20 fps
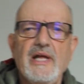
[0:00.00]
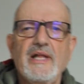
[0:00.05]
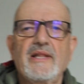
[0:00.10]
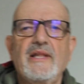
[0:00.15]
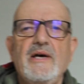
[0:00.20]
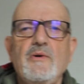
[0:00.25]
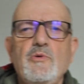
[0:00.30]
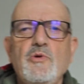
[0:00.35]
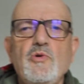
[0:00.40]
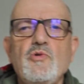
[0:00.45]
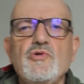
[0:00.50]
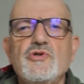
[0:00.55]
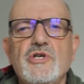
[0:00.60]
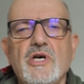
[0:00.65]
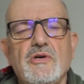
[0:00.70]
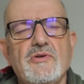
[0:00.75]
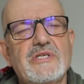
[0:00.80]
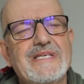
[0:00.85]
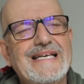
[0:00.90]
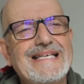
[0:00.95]
They would
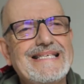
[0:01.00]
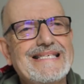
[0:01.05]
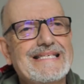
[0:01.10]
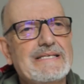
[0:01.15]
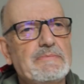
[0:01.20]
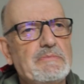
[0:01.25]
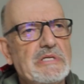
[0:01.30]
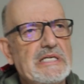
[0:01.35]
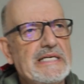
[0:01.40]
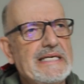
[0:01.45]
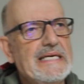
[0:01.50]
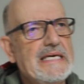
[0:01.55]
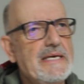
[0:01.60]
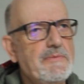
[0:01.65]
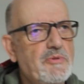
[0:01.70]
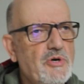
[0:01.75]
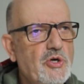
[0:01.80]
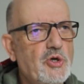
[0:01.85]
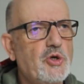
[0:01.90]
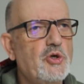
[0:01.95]
also sensibly keep
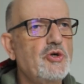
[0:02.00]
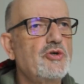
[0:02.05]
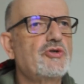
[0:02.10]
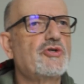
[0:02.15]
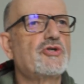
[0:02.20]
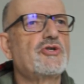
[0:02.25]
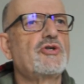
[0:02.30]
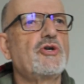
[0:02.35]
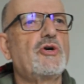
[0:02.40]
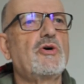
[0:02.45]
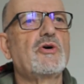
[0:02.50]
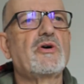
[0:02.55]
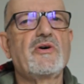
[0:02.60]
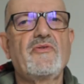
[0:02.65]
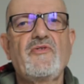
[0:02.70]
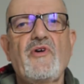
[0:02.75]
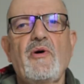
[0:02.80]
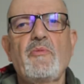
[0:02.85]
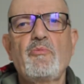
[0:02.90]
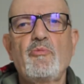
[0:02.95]
a good stock
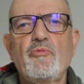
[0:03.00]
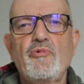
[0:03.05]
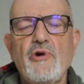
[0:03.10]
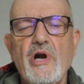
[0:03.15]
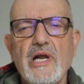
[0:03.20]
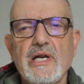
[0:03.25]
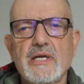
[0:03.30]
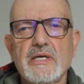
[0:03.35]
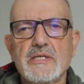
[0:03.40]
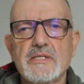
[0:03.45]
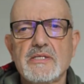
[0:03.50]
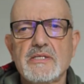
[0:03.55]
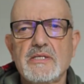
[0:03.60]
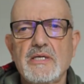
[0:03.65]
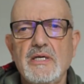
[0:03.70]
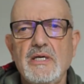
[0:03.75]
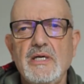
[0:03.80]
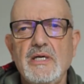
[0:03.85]
of umbrellas,